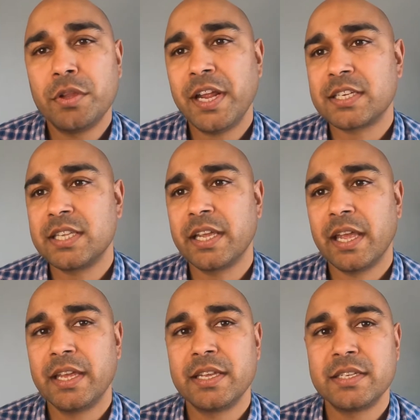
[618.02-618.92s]
the next thing
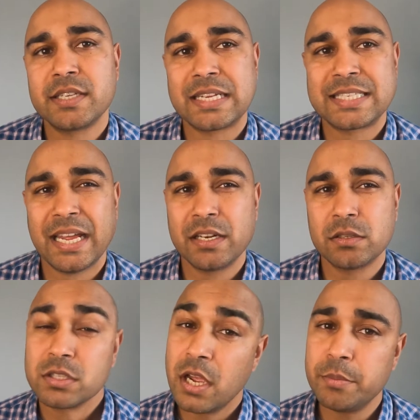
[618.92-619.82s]
is a
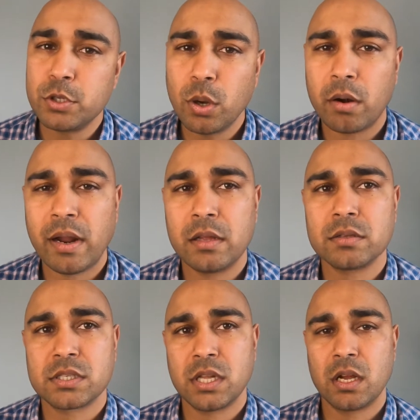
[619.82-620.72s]
technical term, URL
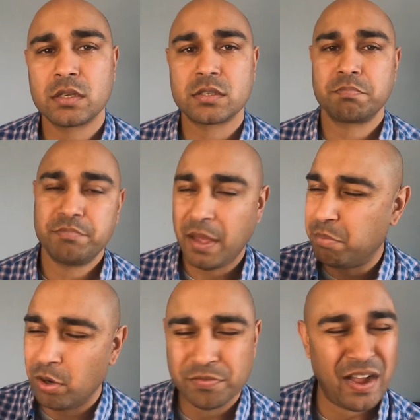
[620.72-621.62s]
slugs. They're
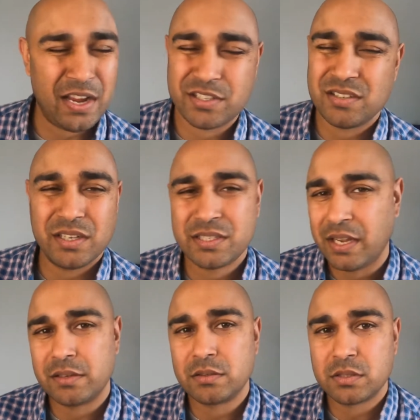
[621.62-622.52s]
both actually
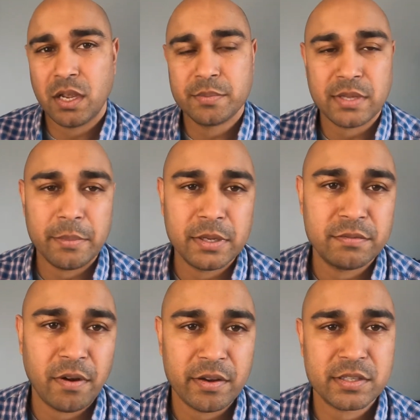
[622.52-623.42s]
technical terms that mean
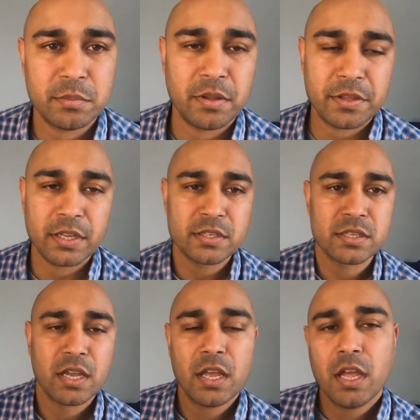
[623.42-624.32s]
very similar things.
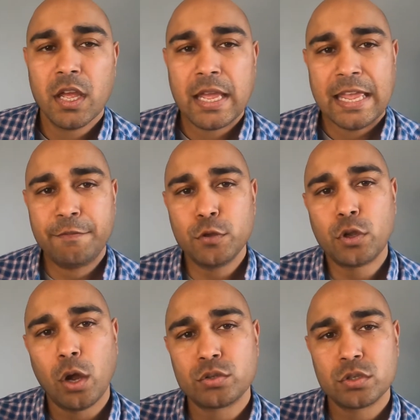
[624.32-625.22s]
If you
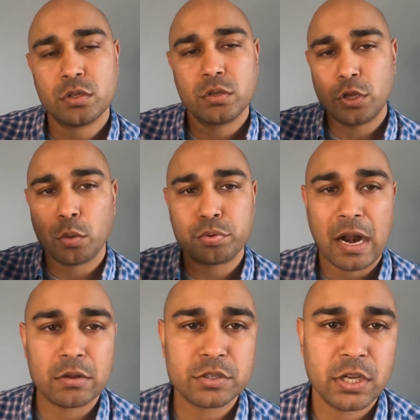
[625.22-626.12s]
go to your
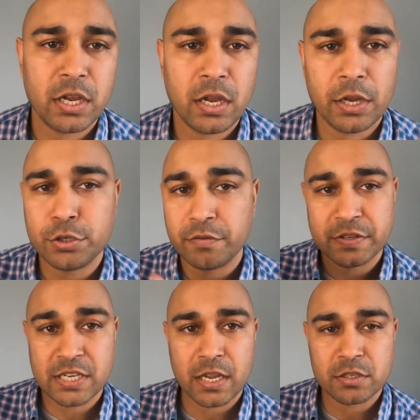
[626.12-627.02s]
browser and you're
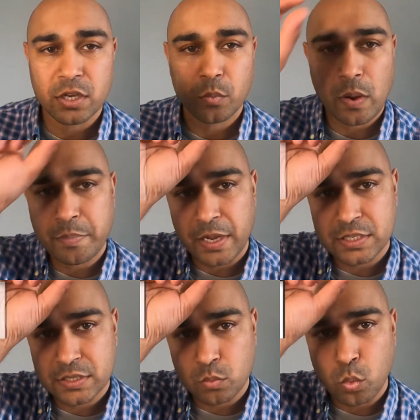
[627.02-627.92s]
visiting a certain web
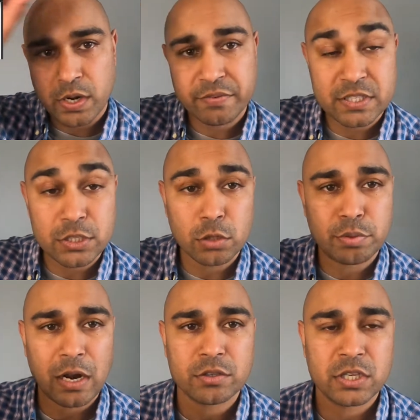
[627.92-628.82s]
page, whatever's in your
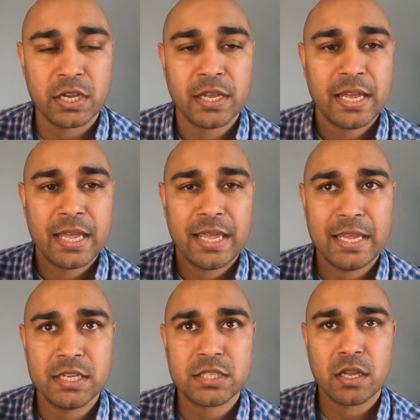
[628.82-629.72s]
browser
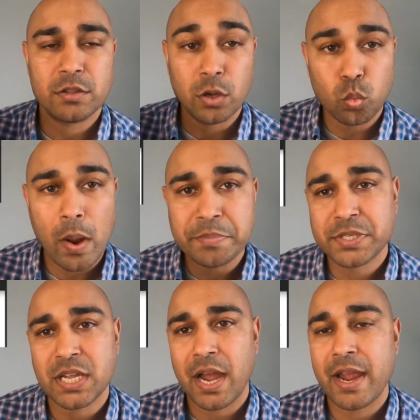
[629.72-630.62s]
is the
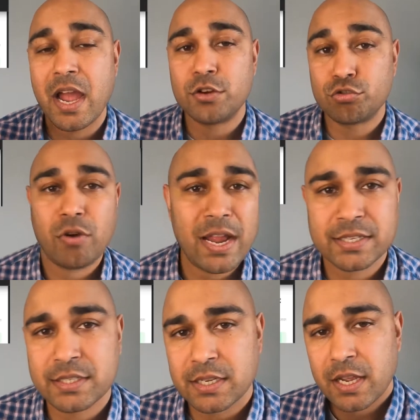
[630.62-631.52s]
website
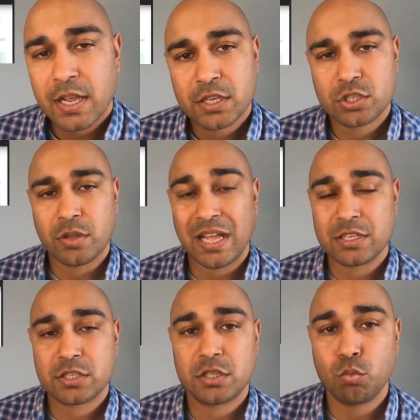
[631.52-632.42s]
address. So
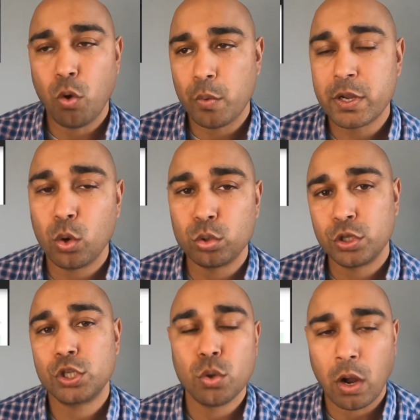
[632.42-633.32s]
that's what we call
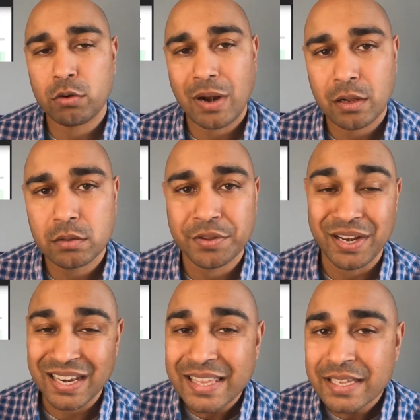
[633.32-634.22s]
the URL, the
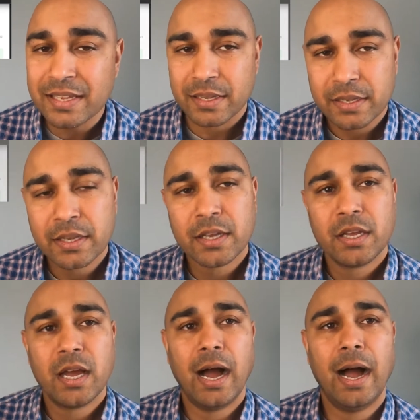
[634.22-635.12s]
link.
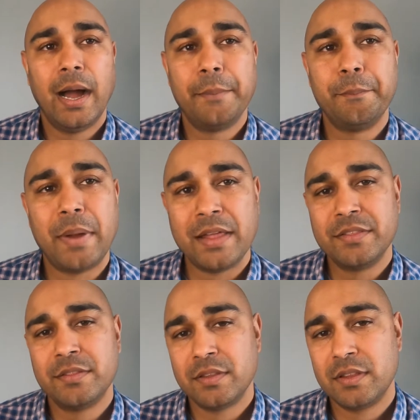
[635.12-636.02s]

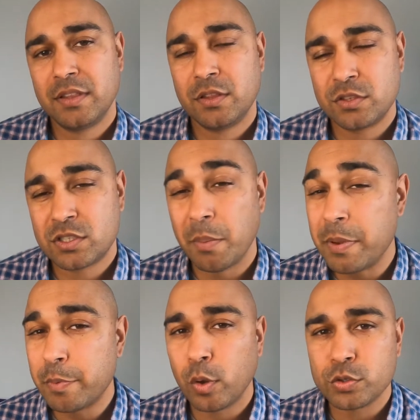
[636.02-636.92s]
And some
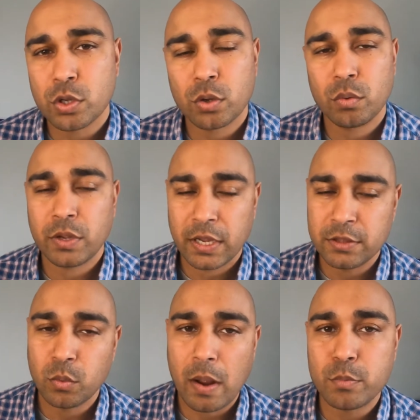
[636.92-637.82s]
people also in
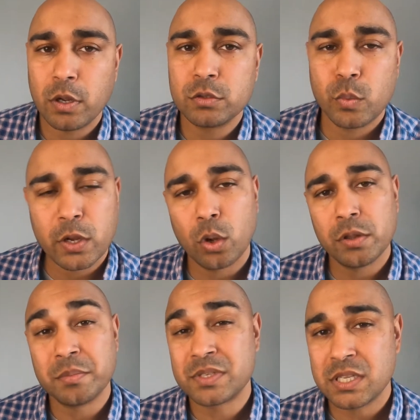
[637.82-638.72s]
the web world, we call
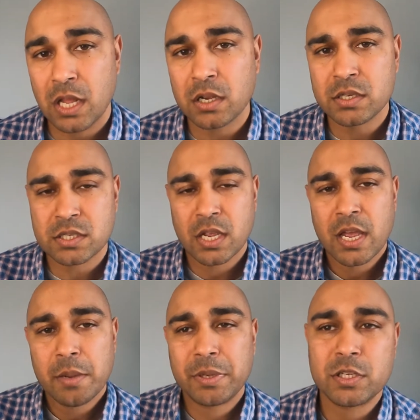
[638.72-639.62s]
them slugs,
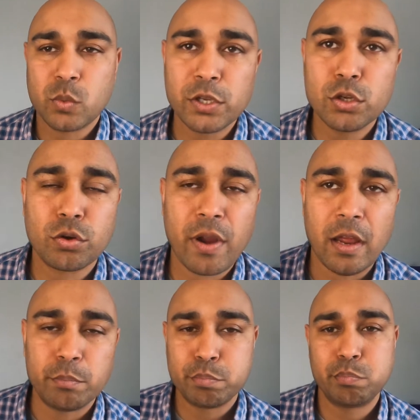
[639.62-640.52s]
because when you create a